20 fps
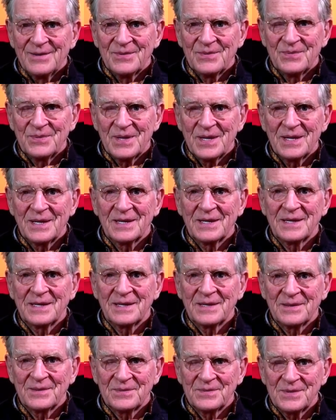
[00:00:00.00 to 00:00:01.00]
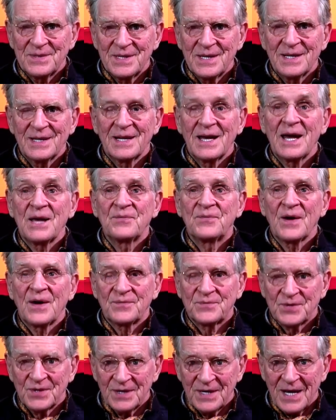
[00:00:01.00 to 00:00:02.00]
really life
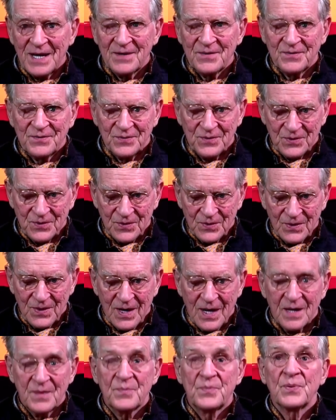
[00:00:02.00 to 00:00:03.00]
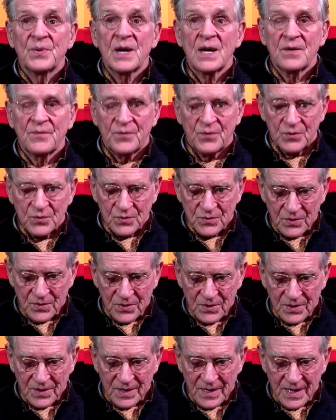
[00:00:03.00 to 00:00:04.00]
after life, you know. I pray for your
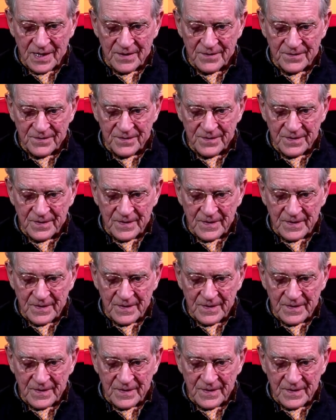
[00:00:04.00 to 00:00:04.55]
long life.